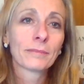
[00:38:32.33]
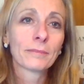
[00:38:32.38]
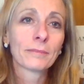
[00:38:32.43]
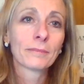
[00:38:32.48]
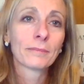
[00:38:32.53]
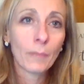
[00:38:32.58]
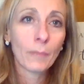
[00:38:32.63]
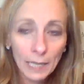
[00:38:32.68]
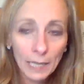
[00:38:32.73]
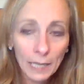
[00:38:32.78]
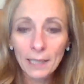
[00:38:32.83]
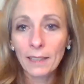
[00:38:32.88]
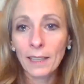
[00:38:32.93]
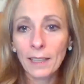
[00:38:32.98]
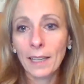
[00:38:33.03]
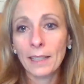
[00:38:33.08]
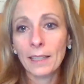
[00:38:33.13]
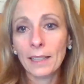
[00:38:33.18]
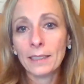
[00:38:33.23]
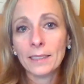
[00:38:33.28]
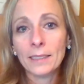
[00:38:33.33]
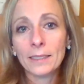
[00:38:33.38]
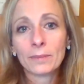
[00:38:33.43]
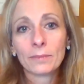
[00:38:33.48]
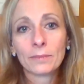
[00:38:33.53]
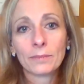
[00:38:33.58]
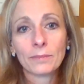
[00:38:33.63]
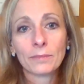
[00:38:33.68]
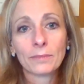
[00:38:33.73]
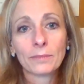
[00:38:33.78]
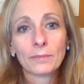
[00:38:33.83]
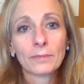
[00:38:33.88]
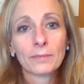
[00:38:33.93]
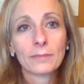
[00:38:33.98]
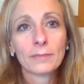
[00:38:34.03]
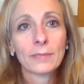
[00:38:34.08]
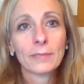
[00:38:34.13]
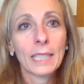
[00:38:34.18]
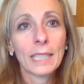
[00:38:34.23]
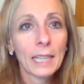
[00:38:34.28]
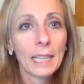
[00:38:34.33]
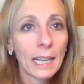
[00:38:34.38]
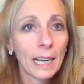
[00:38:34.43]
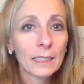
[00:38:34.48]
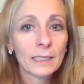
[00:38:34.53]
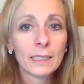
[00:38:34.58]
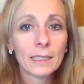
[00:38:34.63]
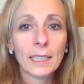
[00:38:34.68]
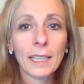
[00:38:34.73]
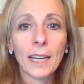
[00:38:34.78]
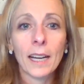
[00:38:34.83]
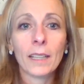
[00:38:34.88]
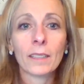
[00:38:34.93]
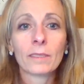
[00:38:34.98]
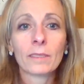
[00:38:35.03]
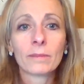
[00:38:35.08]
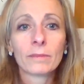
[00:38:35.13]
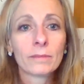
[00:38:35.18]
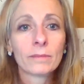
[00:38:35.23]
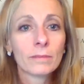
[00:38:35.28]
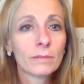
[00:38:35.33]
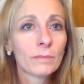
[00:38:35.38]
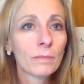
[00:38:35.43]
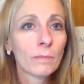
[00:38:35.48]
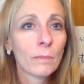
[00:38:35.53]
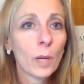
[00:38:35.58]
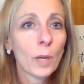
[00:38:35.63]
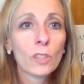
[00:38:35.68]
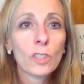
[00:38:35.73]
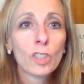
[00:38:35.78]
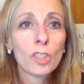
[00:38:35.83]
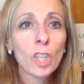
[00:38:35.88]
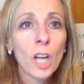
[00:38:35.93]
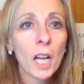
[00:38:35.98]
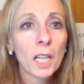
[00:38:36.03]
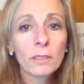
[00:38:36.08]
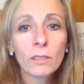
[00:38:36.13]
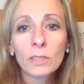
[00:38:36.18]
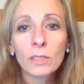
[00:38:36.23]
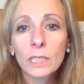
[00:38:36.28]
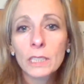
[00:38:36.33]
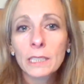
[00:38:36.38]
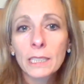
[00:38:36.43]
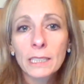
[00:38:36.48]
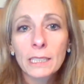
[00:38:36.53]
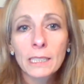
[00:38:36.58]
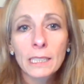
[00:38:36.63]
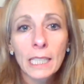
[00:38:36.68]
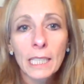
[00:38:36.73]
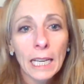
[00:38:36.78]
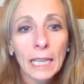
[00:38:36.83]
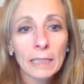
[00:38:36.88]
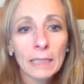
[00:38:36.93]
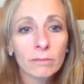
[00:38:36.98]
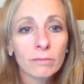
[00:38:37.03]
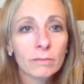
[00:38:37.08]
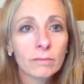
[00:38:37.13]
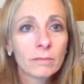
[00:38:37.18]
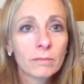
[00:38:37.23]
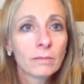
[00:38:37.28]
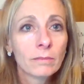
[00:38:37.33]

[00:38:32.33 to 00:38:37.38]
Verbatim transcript: Bring it, ladies. Get out there. Post John 316.